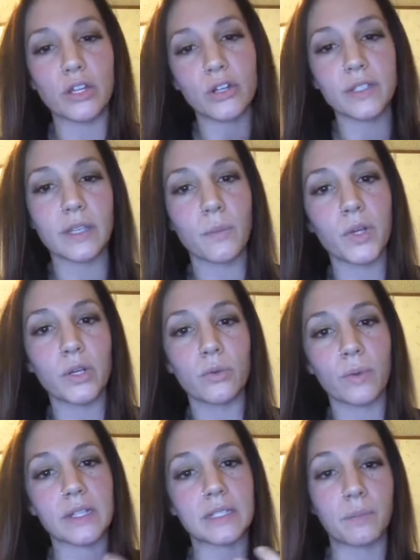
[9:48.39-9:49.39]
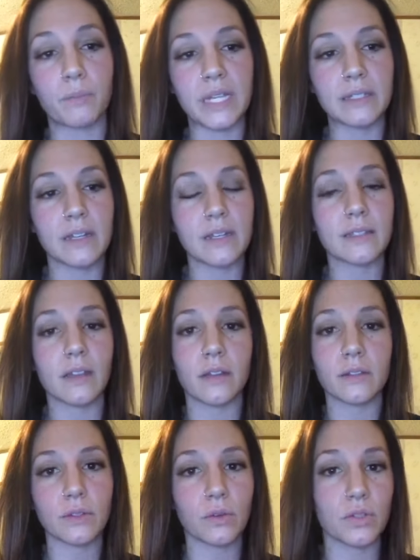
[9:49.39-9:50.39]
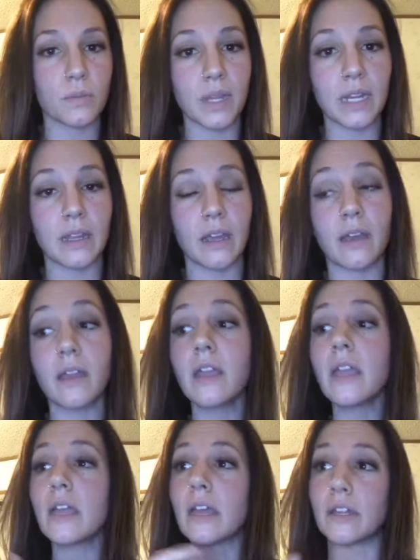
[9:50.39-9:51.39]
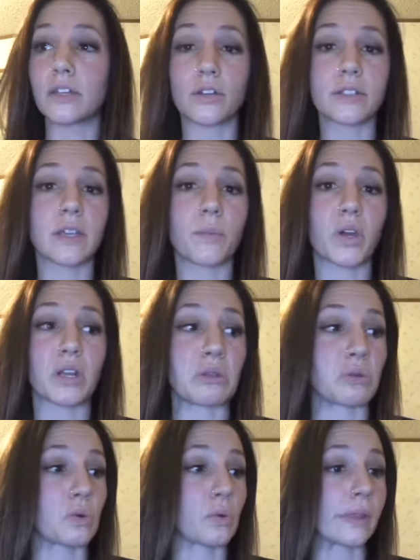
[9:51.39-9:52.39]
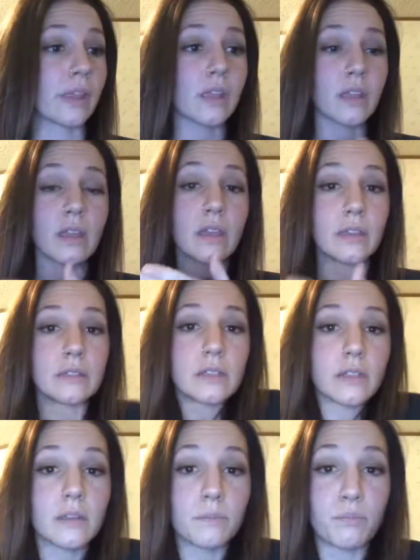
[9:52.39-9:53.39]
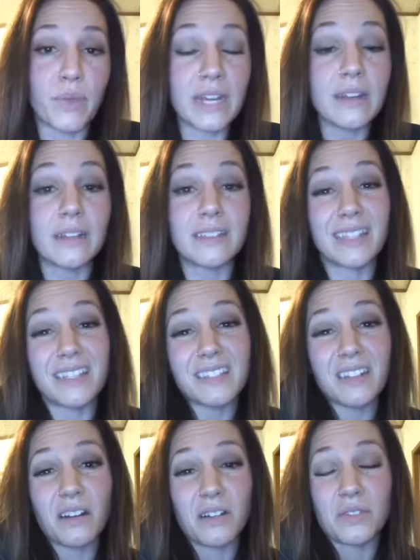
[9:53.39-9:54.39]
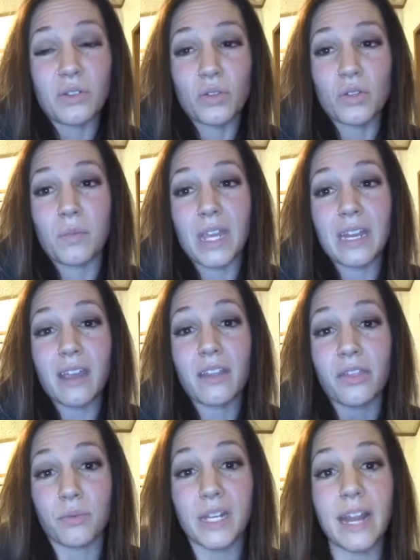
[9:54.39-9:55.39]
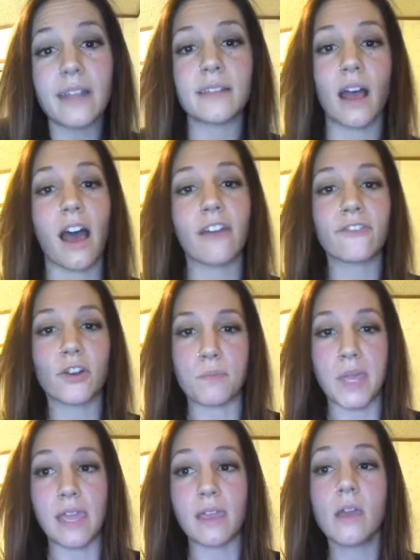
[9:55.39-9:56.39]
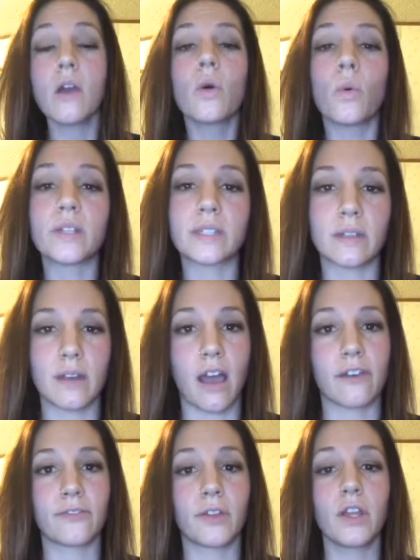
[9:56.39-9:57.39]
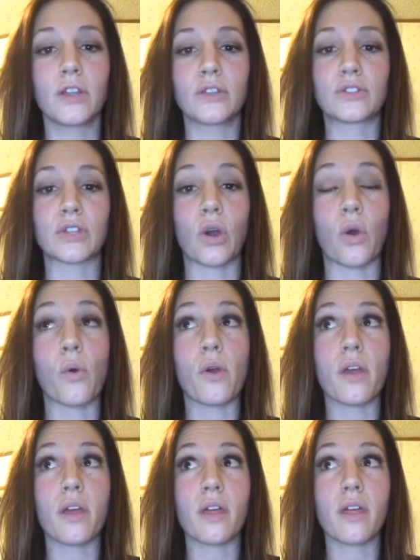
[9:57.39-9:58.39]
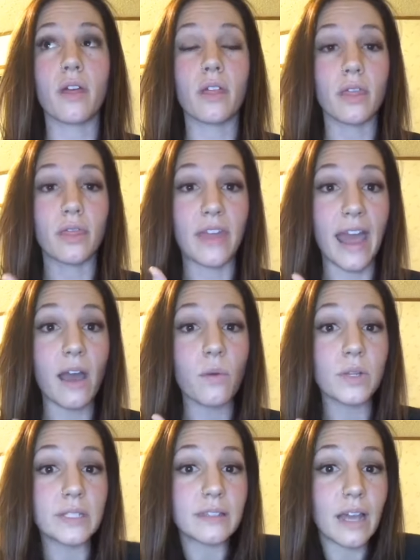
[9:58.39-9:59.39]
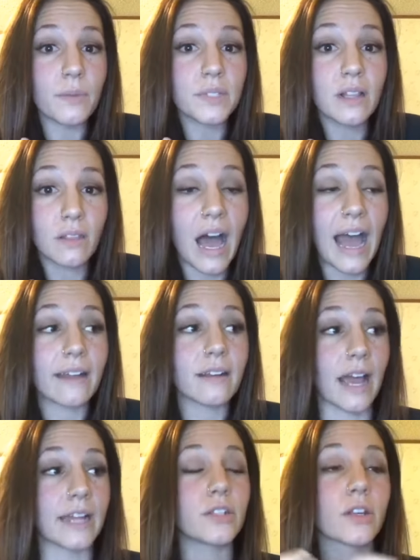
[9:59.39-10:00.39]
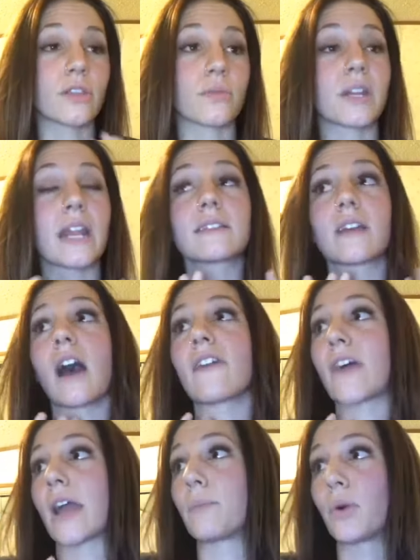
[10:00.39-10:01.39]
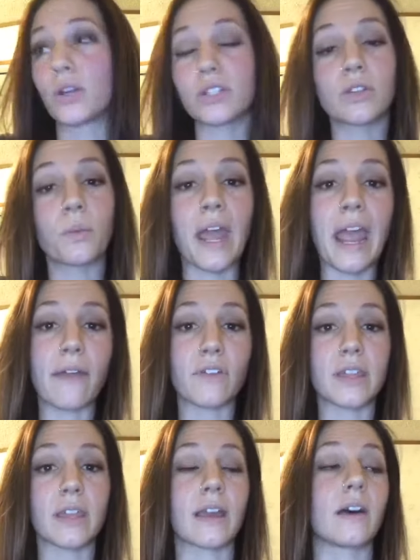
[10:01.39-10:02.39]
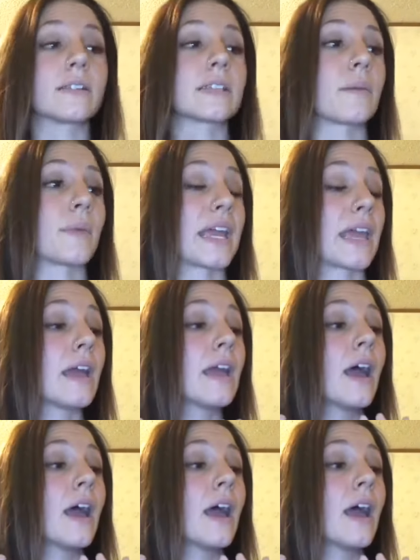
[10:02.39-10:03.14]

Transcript: you're someone who runs a business on social media and you're someone who is been consistent on social media, three days off for me was enough. So that was that was a lot. I took three days off. I pushed away everything else. I'm like,